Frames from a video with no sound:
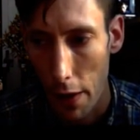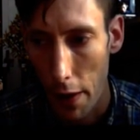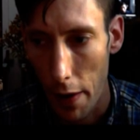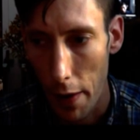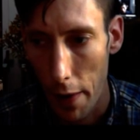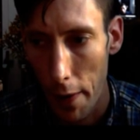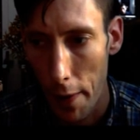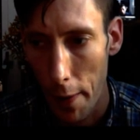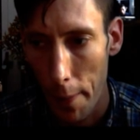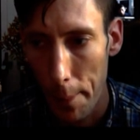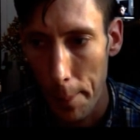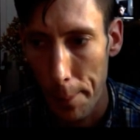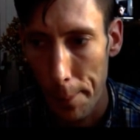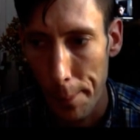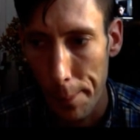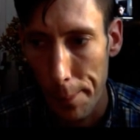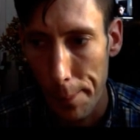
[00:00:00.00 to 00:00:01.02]

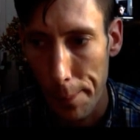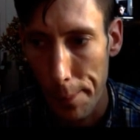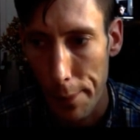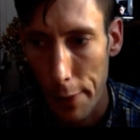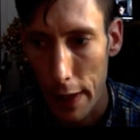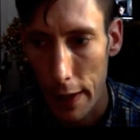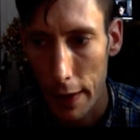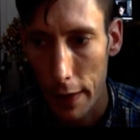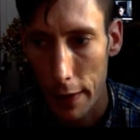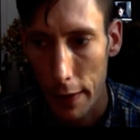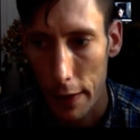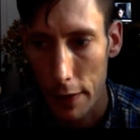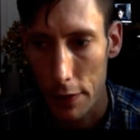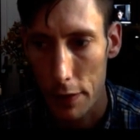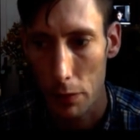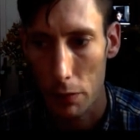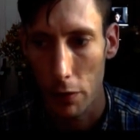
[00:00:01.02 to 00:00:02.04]

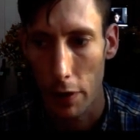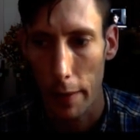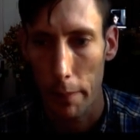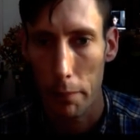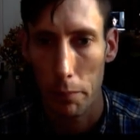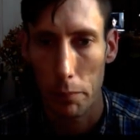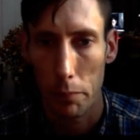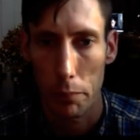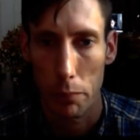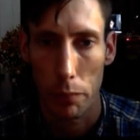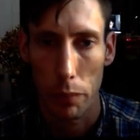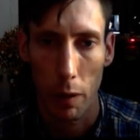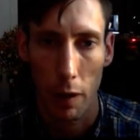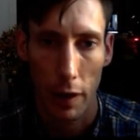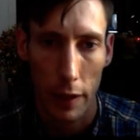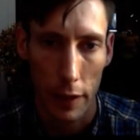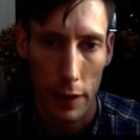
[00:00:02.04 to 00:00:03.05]
Until then,
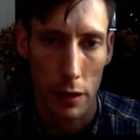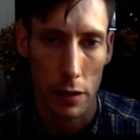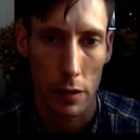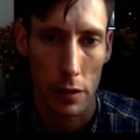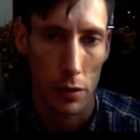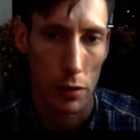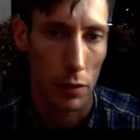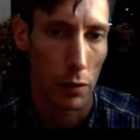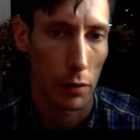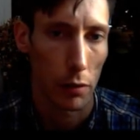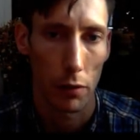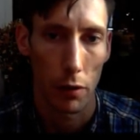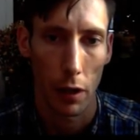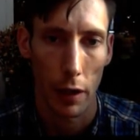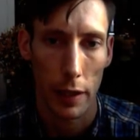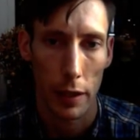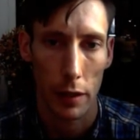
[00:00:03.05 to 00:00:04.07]
please do
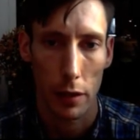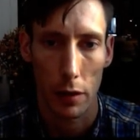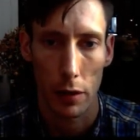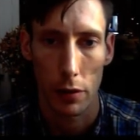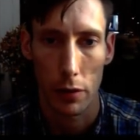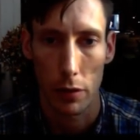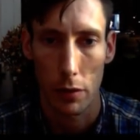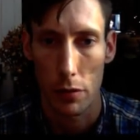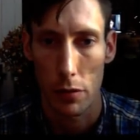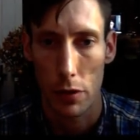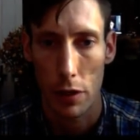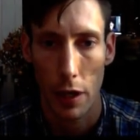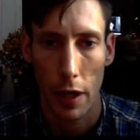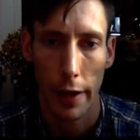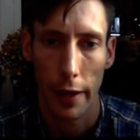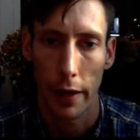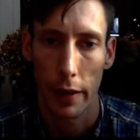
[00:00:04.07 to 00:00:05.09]

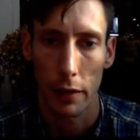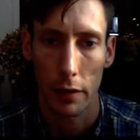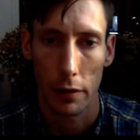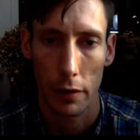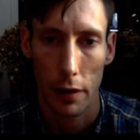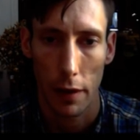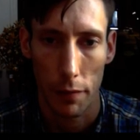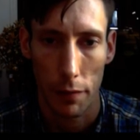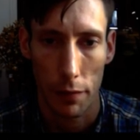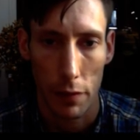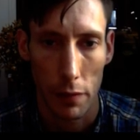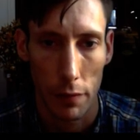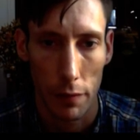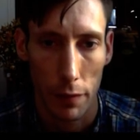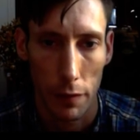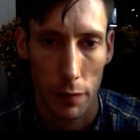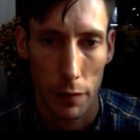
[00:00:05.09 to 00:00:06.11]
share if
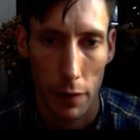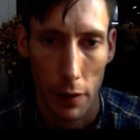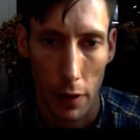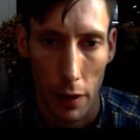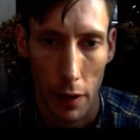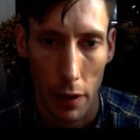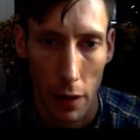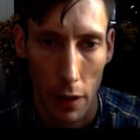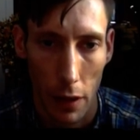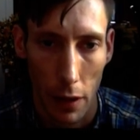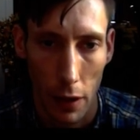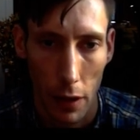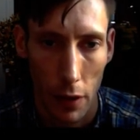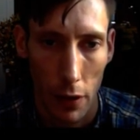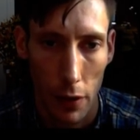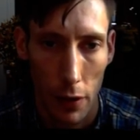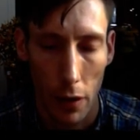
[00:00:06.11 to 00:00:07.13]
you've
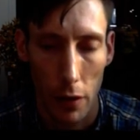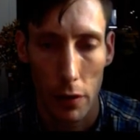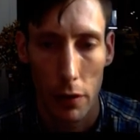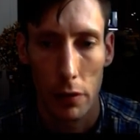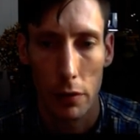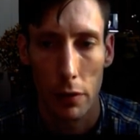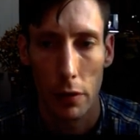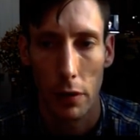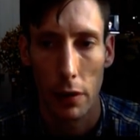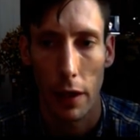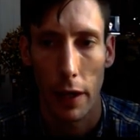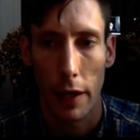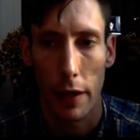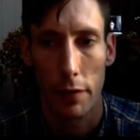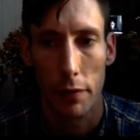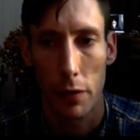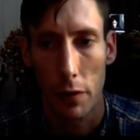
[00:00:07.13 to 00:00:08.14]
known
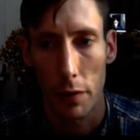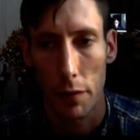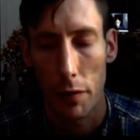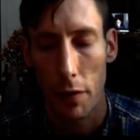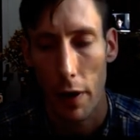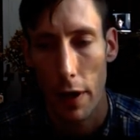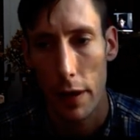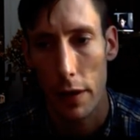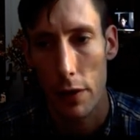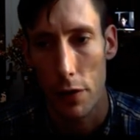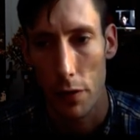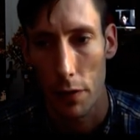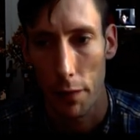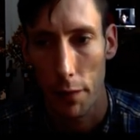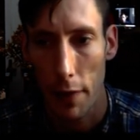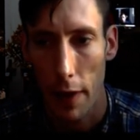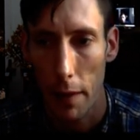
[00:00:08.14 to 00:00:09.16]
any of your friends or
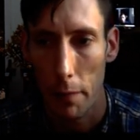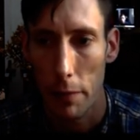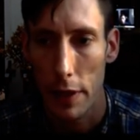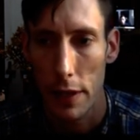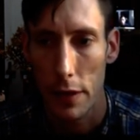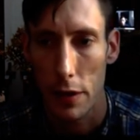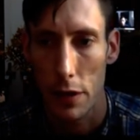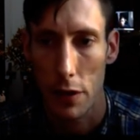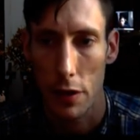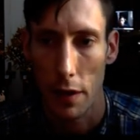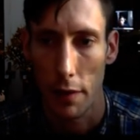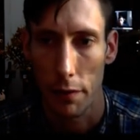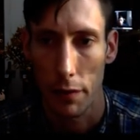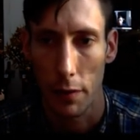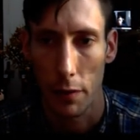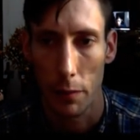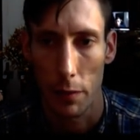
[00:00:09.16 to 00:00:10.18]
family to
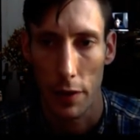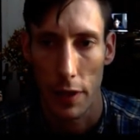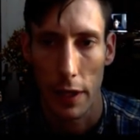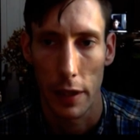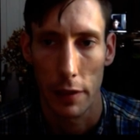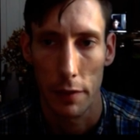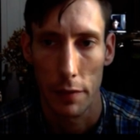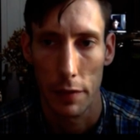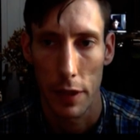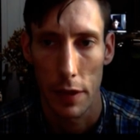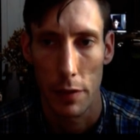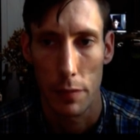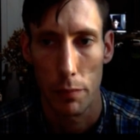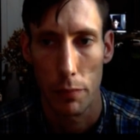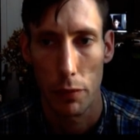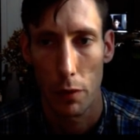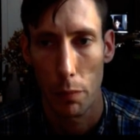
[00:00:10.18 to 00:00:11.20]
suffer with any of these
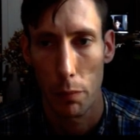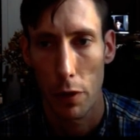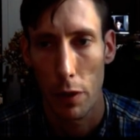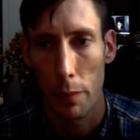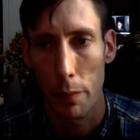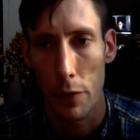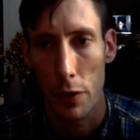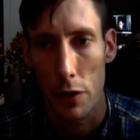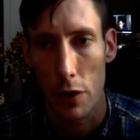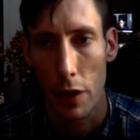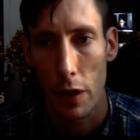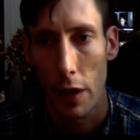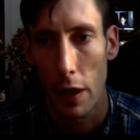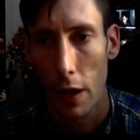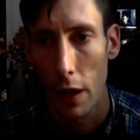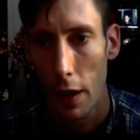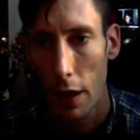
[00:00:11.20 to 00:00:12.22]
problems.
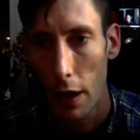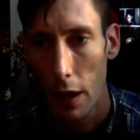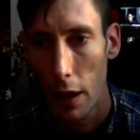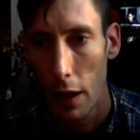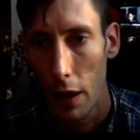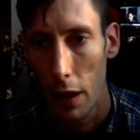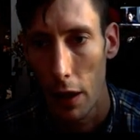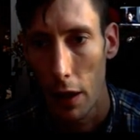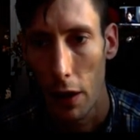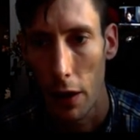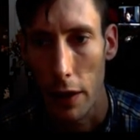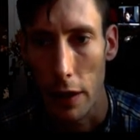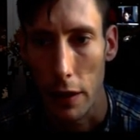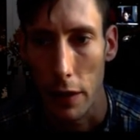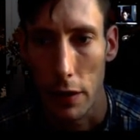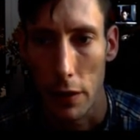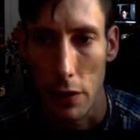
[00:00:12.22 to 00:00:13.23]

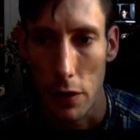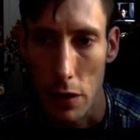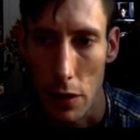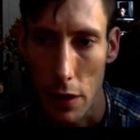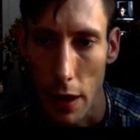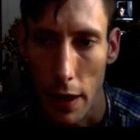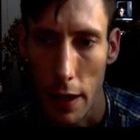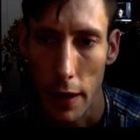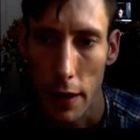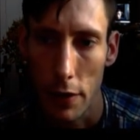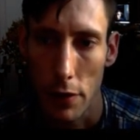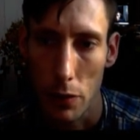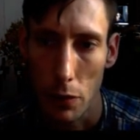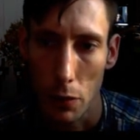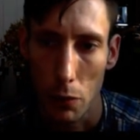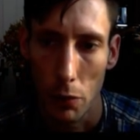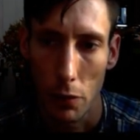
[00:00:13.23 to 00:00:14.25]
Like and share
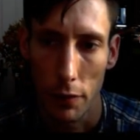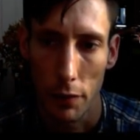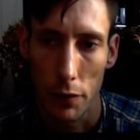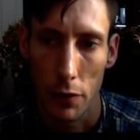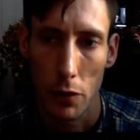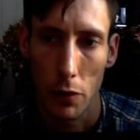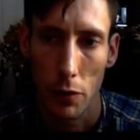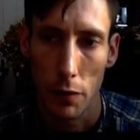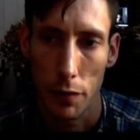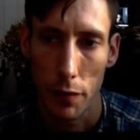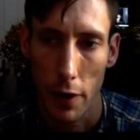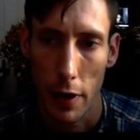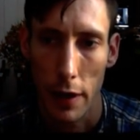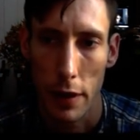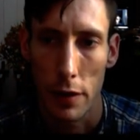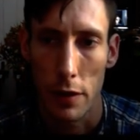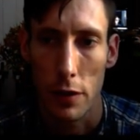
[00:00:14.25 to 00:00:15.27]
to all of your
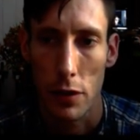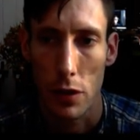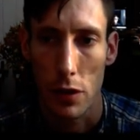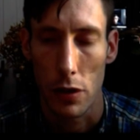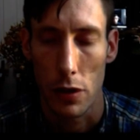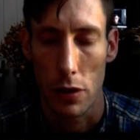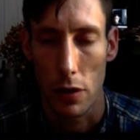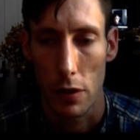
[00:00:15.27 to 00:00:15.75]
friends,